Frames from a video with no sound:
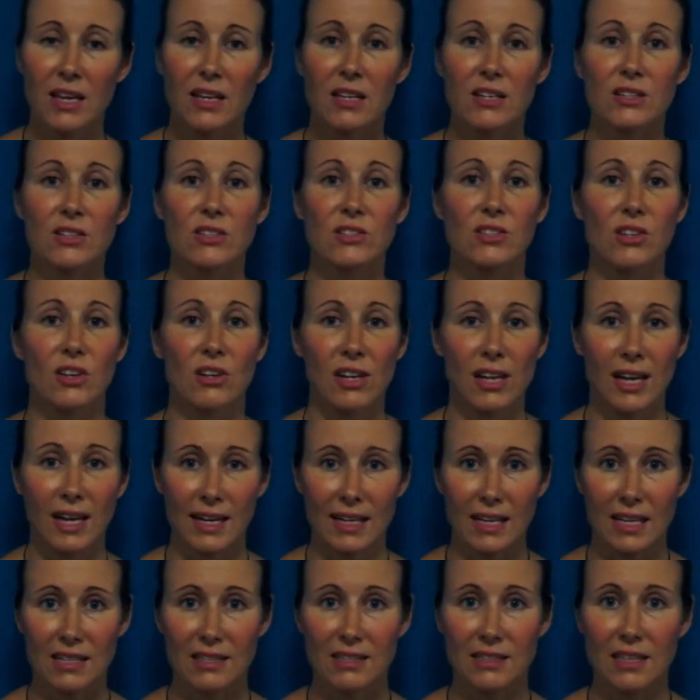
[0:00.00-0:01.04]
So
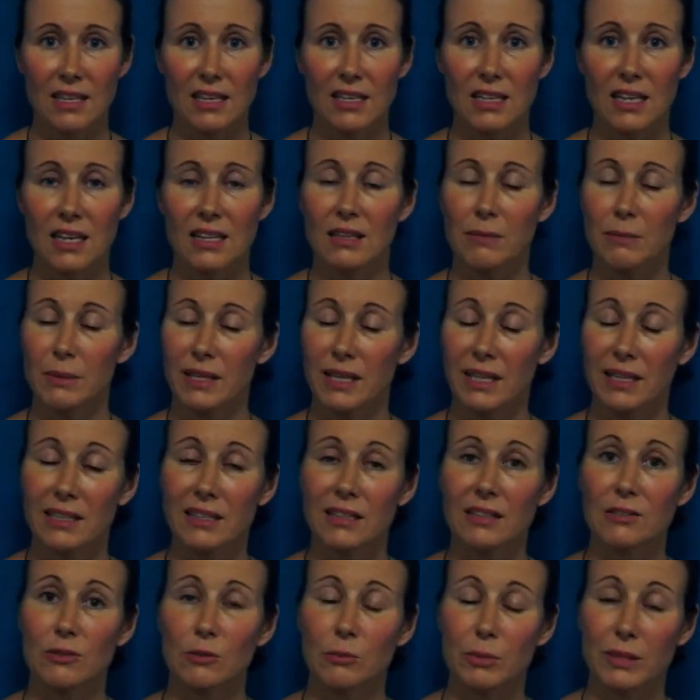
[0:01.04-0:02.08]
like I said, in the beginning
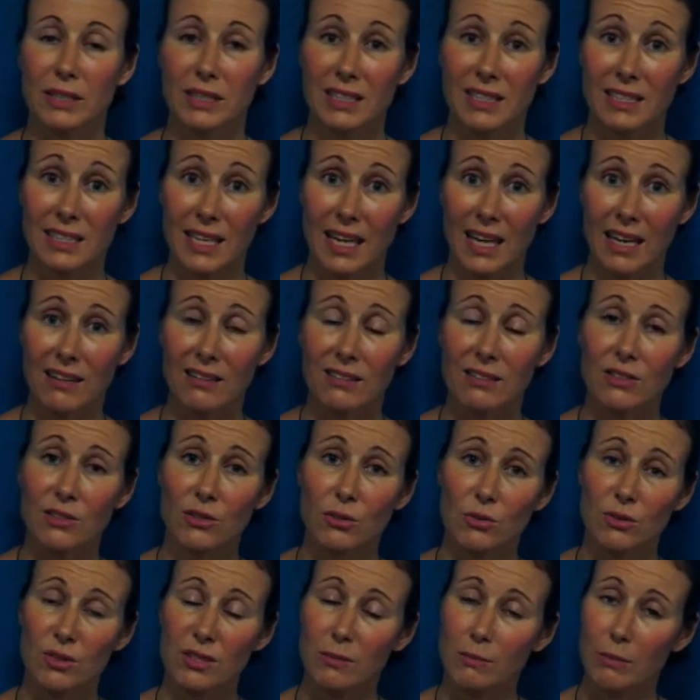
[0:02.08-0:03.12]
it'll be intense.
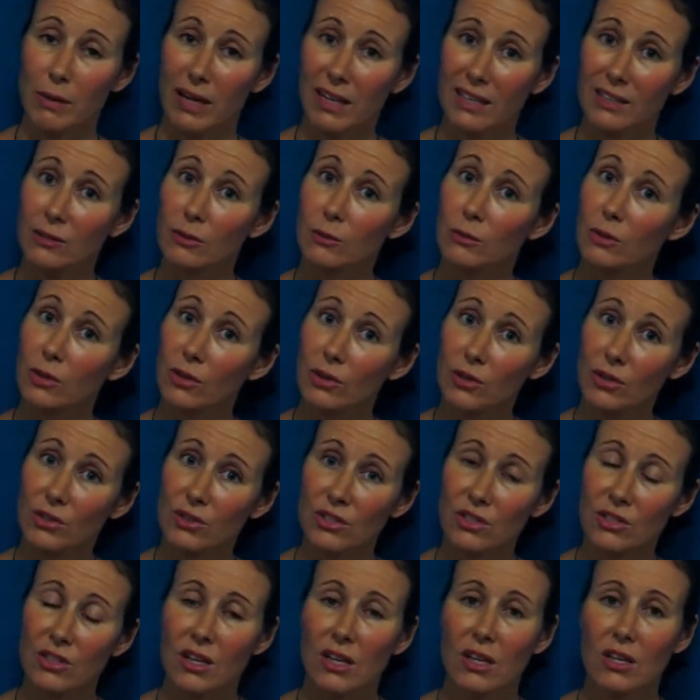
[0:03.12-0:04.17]
Your spine will
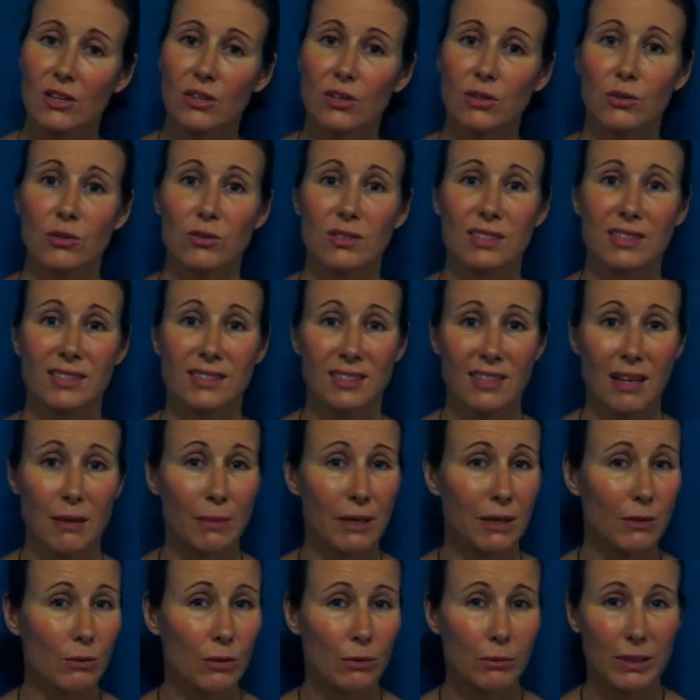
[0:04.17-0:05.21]
hurt, your
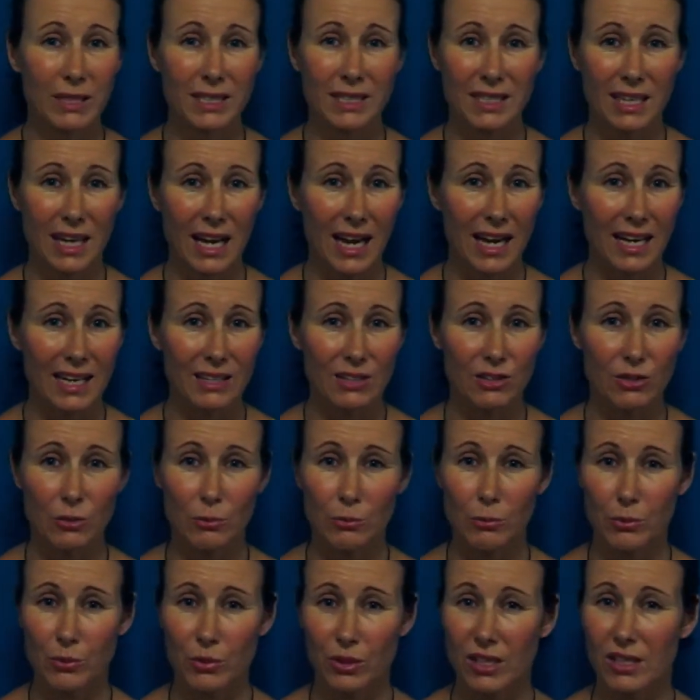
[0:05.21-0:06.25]
stomach will be tight, your
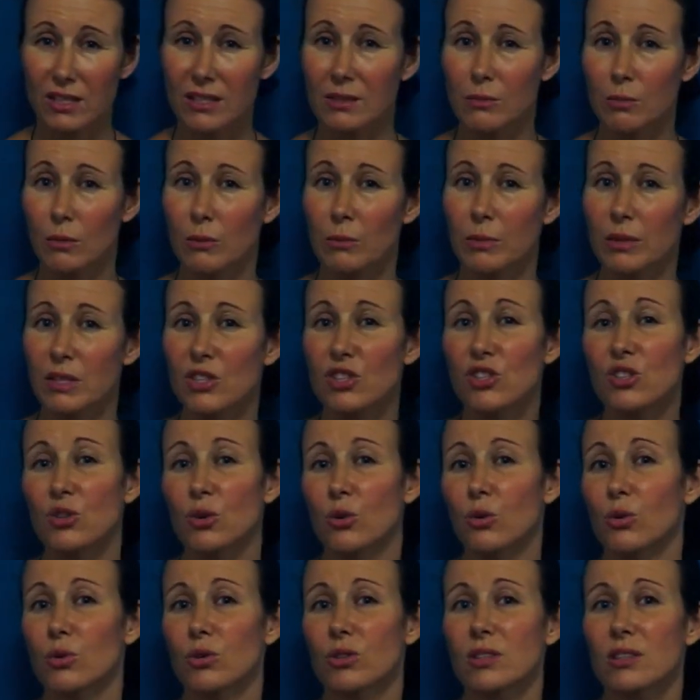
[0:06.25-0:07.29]
breaths will be
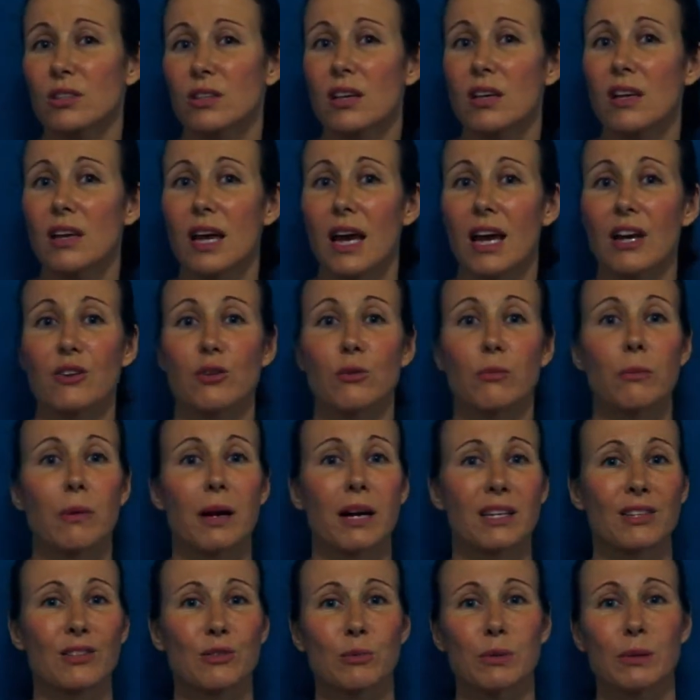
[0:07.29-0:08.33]
short, and your
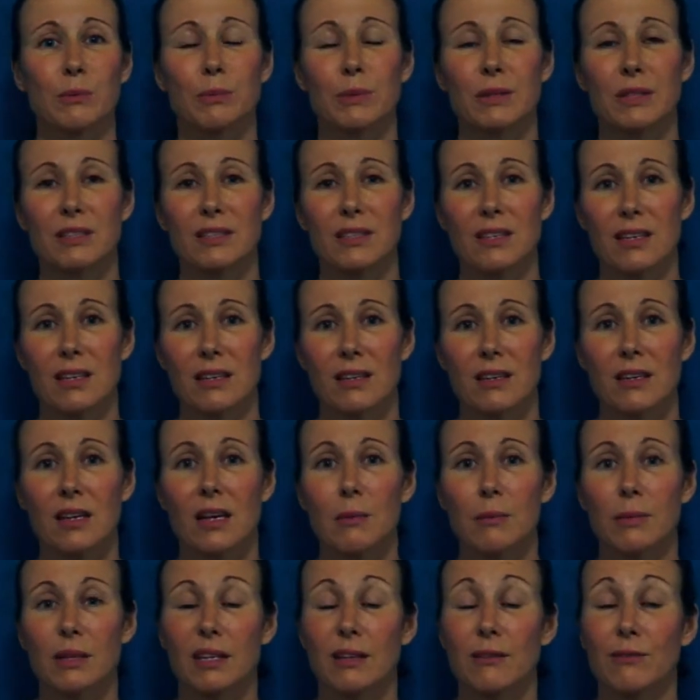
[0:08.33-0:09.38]
mind will be busy.
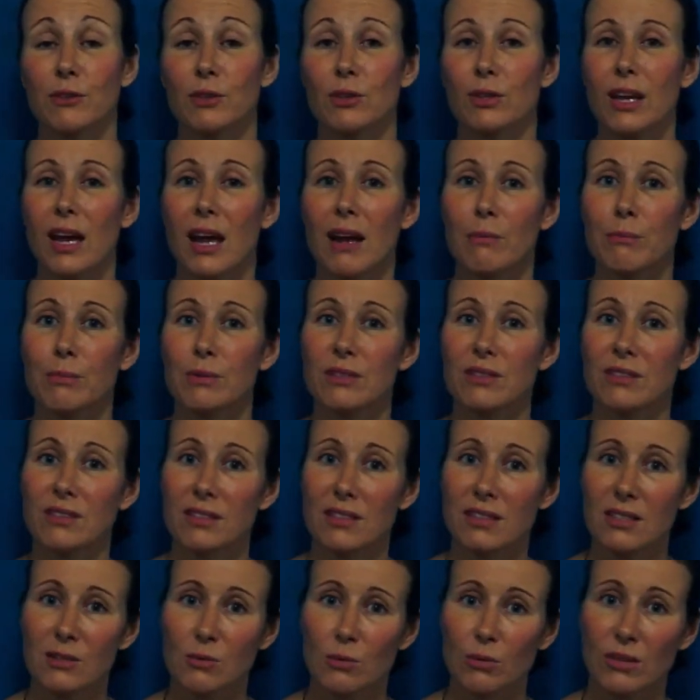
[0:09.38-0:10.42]
But if you can
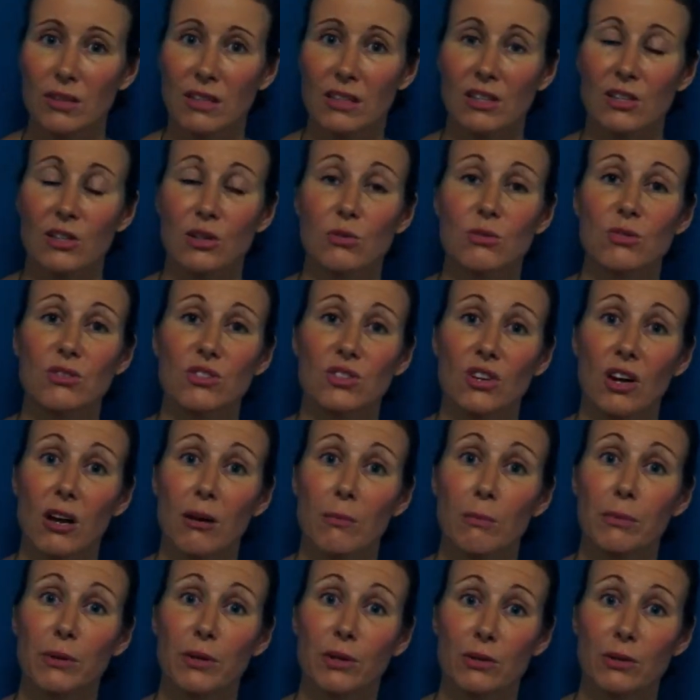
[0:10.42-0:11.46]
persist with it, you
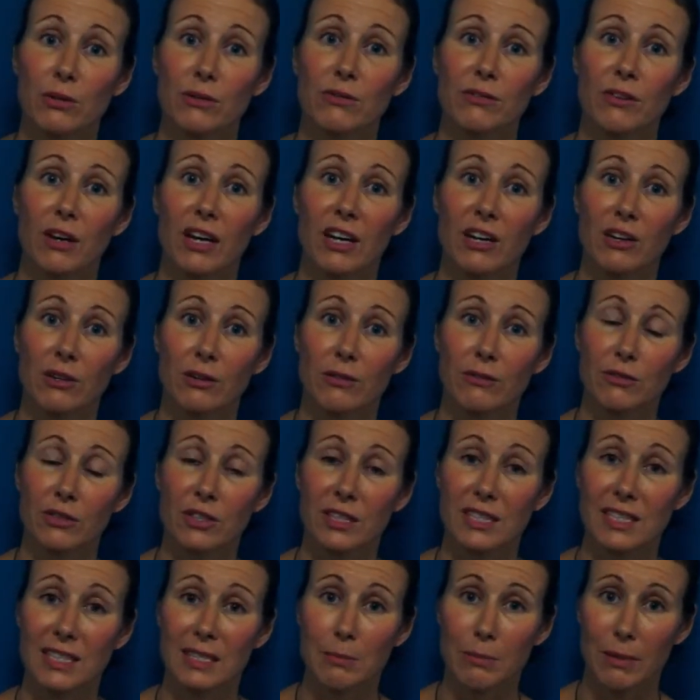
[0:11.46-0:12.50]
start purifying on a very
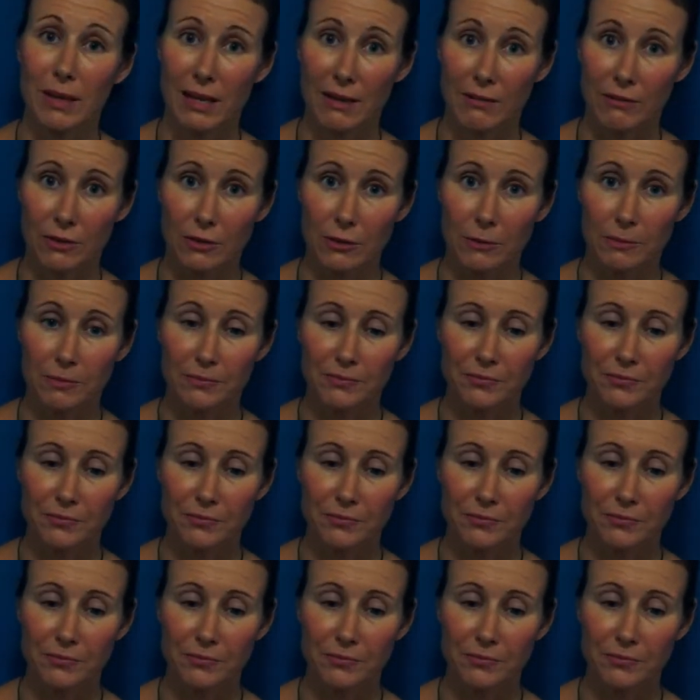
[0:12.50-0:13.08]
deep level.